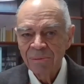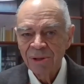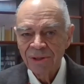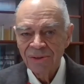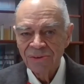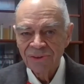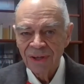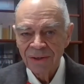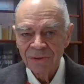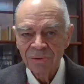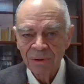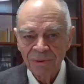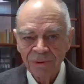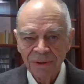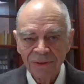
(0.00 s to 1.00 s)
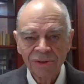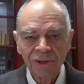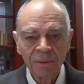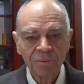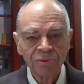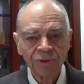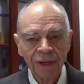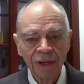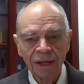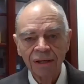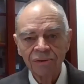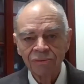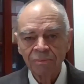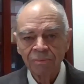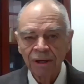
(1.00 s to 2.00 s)
to this country, except for
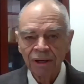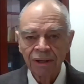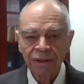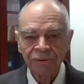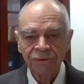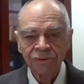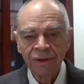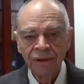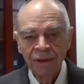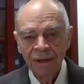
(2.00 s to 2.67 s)
Native Americans,